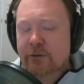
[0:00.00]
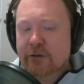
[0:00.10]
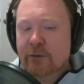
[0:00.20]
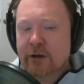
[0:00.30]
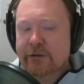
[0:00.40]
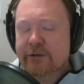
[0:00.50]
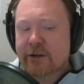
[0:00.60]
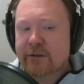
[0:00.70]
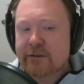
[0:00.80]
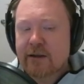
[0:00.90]
which is what I
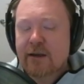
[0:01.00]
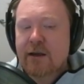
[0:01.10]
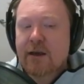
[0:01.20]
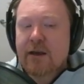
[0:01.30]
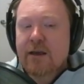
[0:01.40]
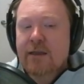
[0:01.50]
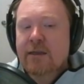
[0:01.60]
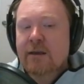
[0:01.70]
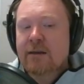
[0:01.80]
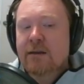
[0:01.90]
suggest,
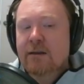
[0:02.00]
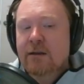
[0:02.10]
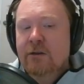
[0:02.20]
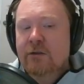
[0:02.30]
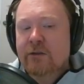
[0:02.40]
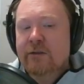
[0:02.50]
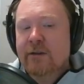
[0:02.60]
then you should